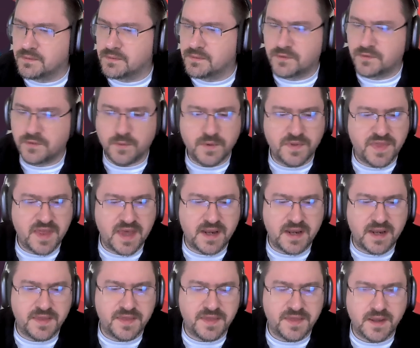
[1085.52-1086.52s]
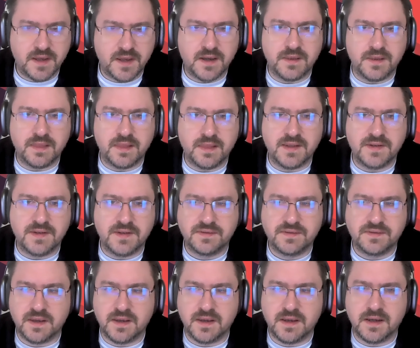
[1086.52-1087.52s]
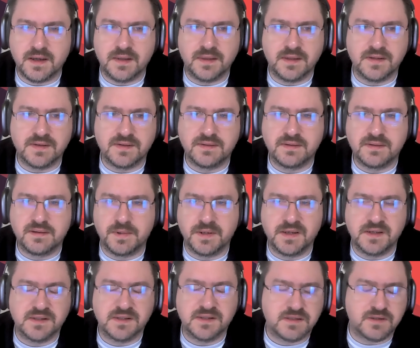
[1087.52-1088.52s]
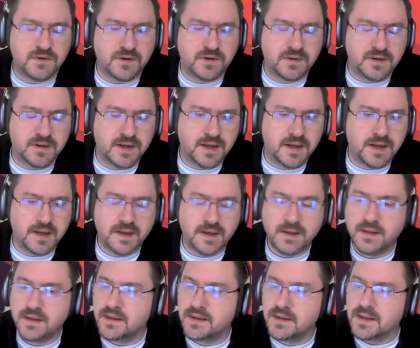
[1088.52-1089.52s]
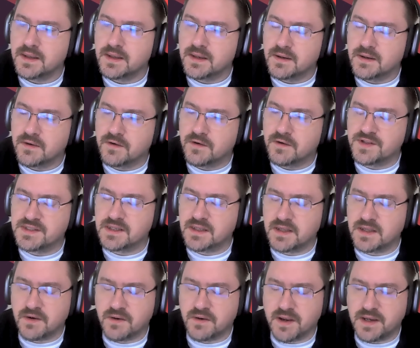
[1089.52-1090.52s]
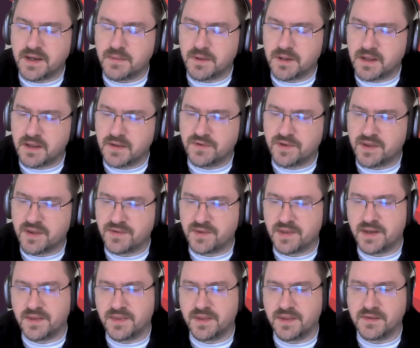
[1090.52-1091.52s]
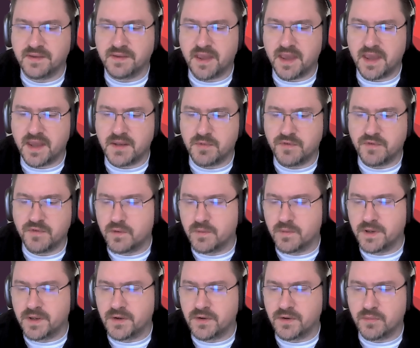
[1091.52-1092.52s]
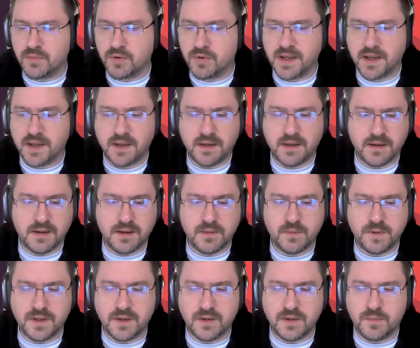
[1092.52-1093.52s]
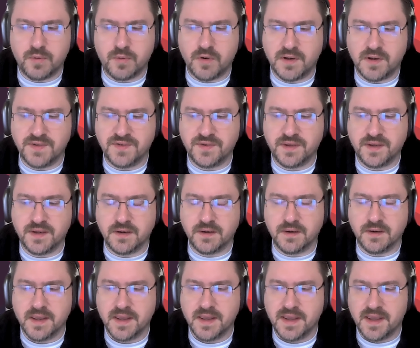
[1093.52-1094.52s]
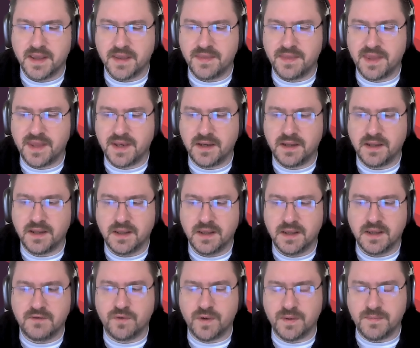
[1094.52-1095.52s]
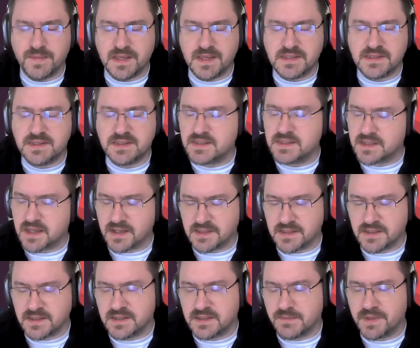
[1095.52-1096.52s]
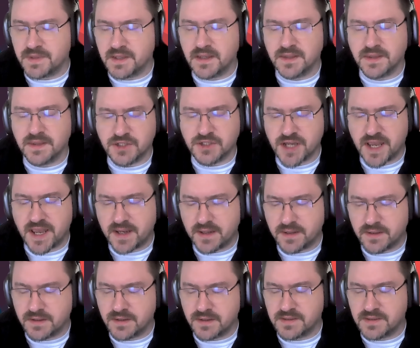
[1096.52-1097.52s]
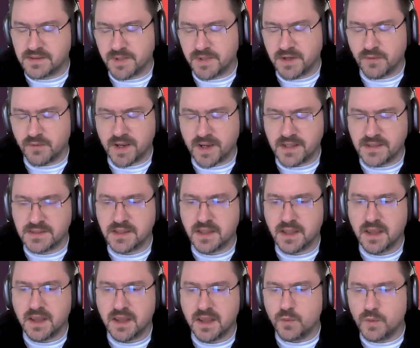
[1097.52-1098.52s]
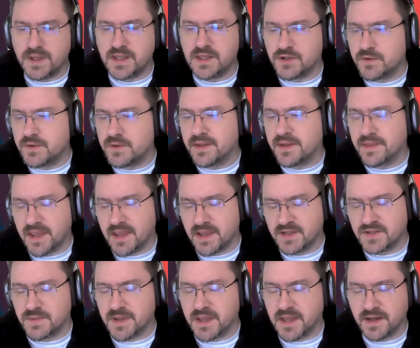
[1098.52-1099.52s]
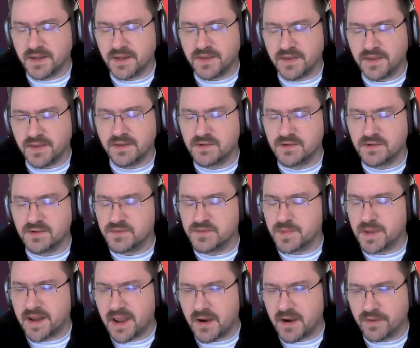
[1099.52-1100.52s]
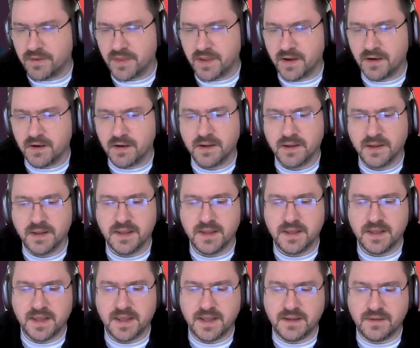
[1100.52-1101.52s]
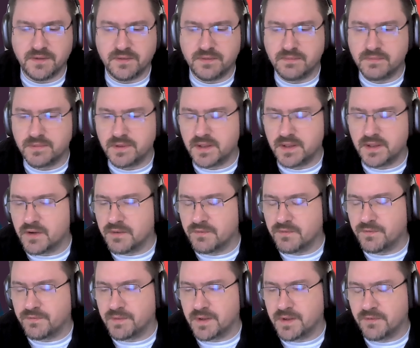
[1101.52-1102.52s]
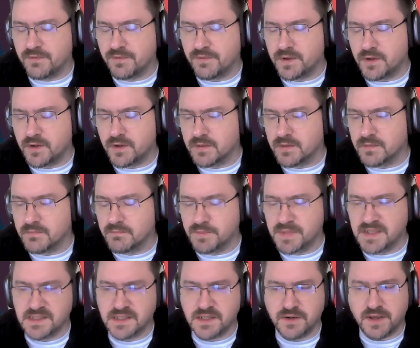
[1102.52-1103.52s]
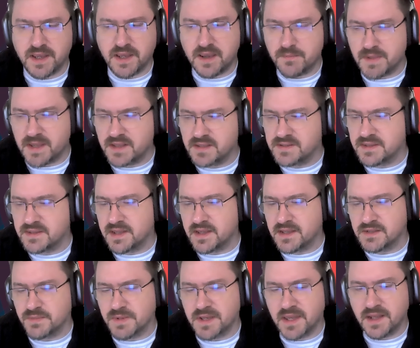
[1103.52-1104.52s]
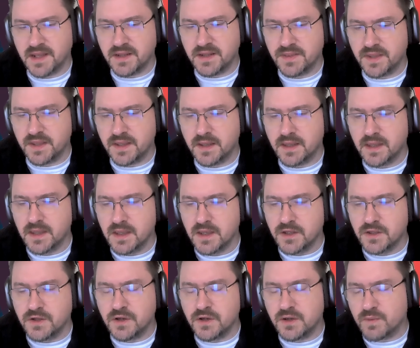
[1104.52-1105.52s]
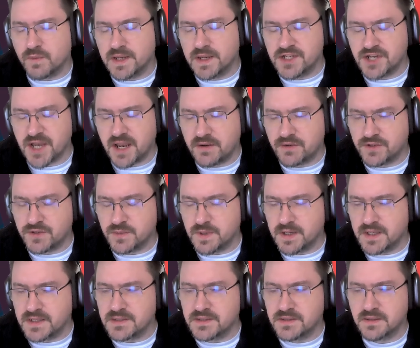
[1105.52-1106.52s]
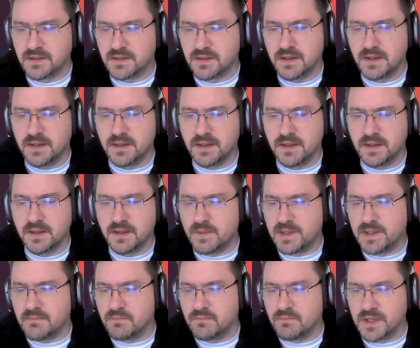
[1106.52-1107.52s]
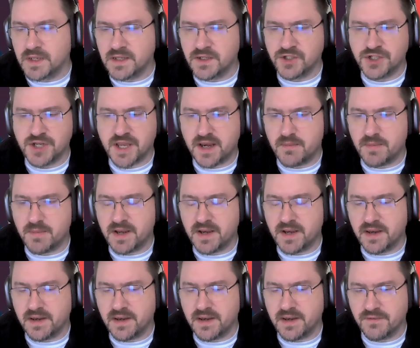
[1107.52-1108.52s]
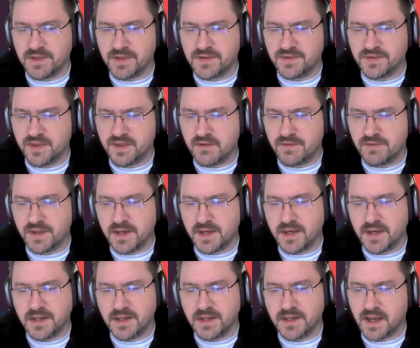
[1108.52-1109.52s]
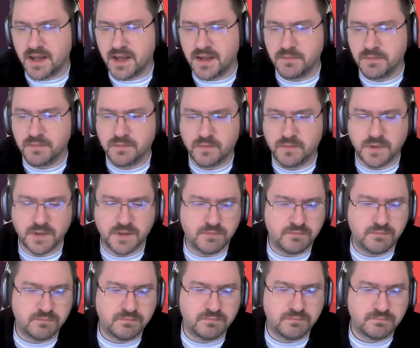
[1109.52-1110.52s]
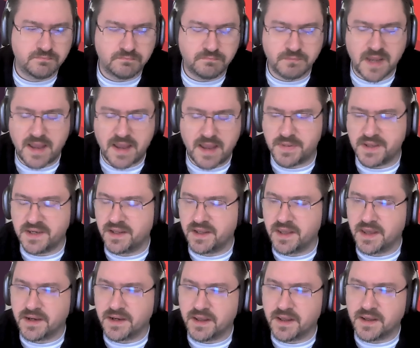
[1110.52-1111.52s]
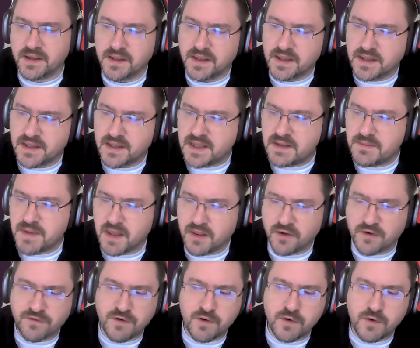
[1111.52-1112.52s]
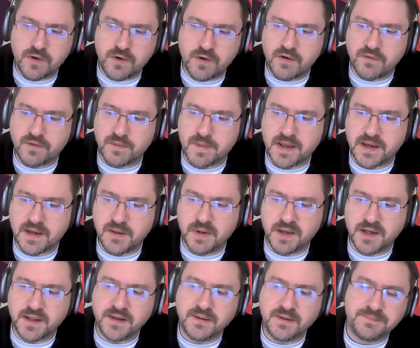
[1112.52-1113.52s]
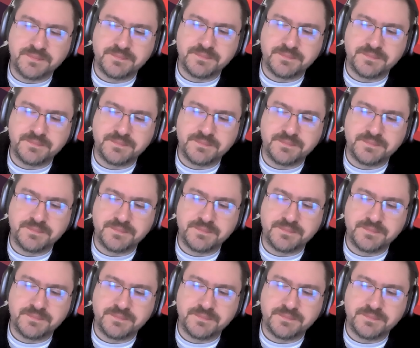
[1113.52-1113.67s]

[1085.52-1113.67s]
So with that, I think unless uh, unless Tobias or uh, or Vasily or anyone else has anything to add before we go to break, uh, we could pause here. And then if we miss discussing something in the chat that somebody raised, we can do it in the Ask Me Anything. There's about an hour there. And you know, if if you're busy, you can't make it to the SB anything, you can reach out to us. You know, we, we can chat about any of this stuff at any time. We're happy to get a email or phone call from anybody.